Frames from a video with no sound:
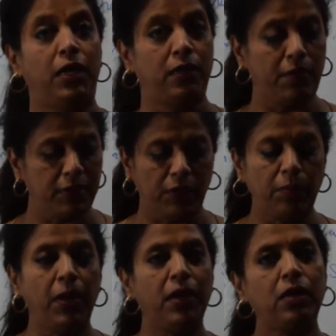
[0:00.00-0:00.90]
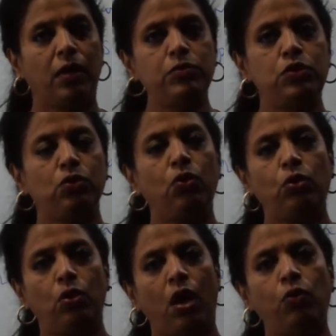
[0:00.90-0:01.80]
Otherwise our blood comes
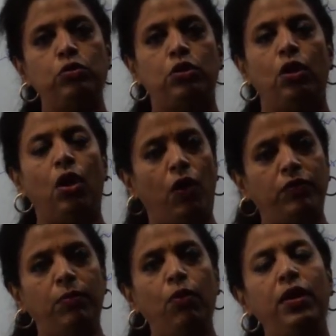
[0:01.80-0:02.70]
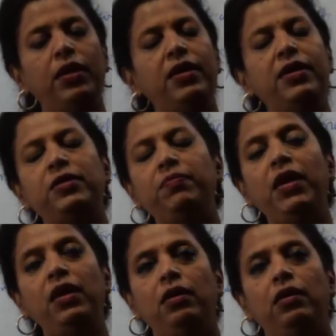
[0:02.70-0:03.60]
out of the body, it
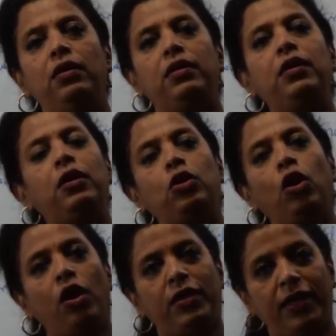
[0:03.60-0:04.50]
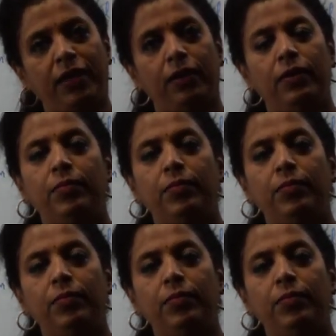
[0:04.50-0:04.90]
may get clotted,